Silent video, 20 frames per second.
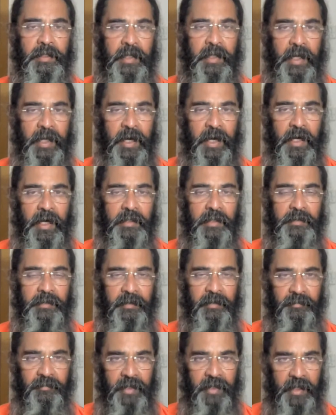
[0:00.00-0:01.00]
they are
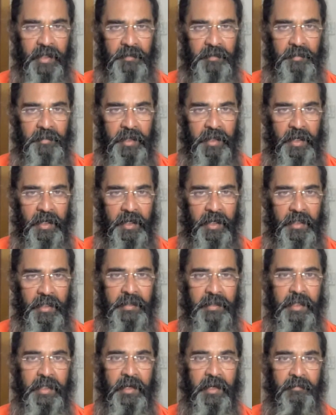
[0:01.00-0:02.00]
shabdatmika
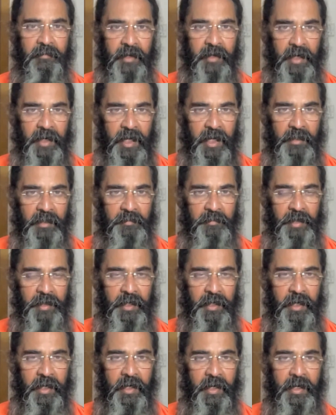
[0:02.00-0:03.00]
and they are
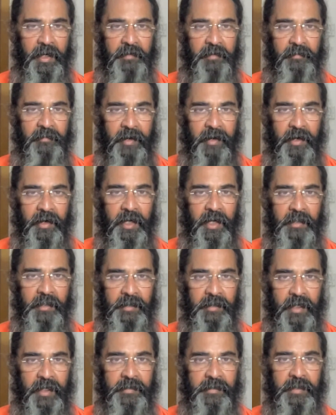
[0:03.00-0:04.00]
varnatmika, and varnas
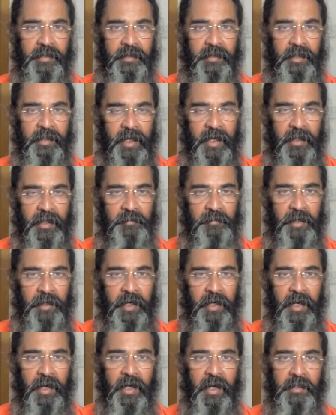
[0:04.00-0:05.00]
are
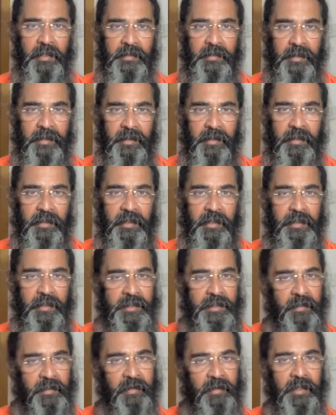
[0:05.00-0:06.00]
sakyatmika and shakti
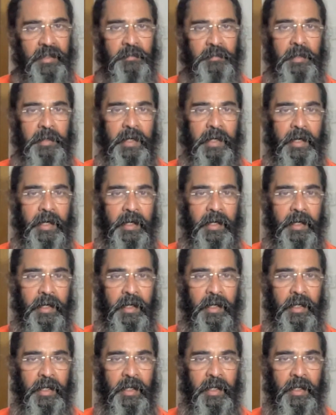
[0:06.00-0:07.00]
shivatmika.
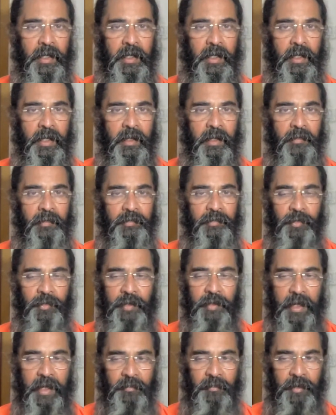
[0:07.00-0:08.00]
So
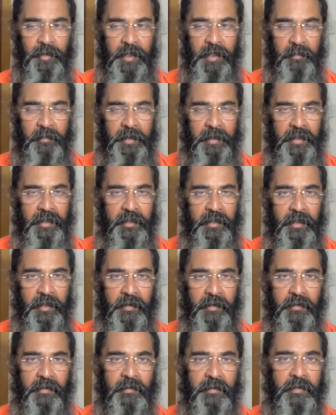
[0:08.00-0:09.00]
then we can
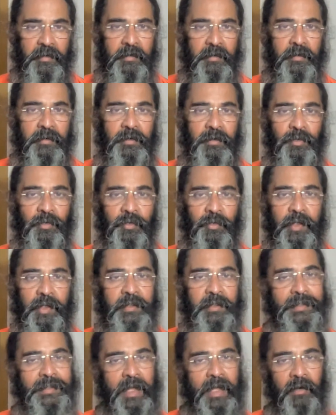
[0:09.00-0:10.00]
meditate and return to
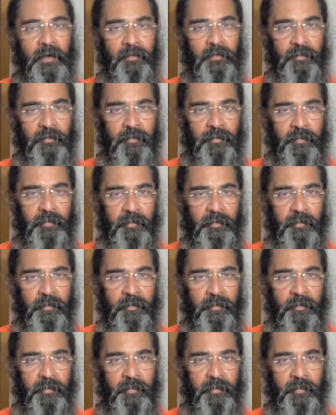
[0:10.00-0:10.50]
the self.